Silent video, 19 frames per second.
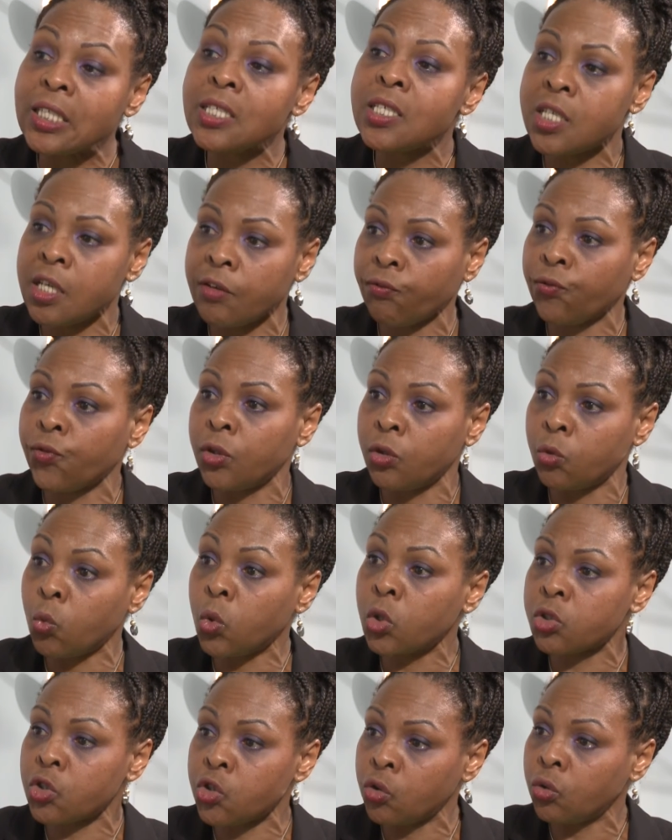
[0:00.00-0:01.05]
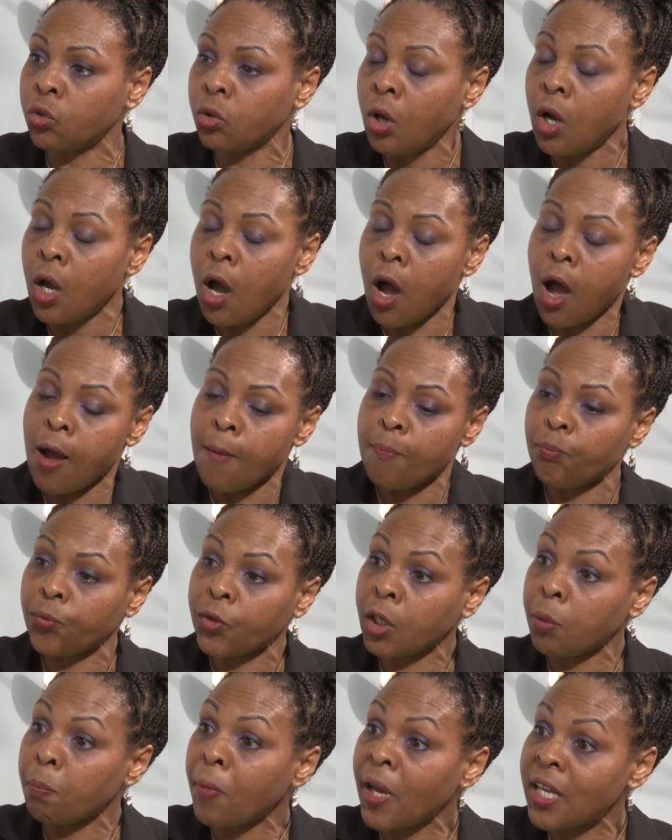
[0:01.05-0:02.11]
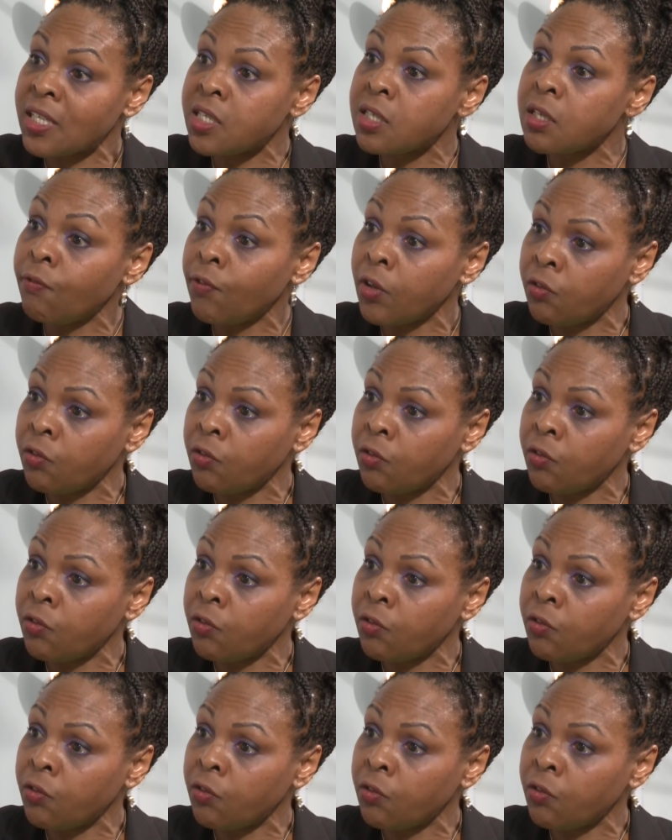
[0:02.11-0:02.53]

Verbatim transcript: and different, what's your um, competitive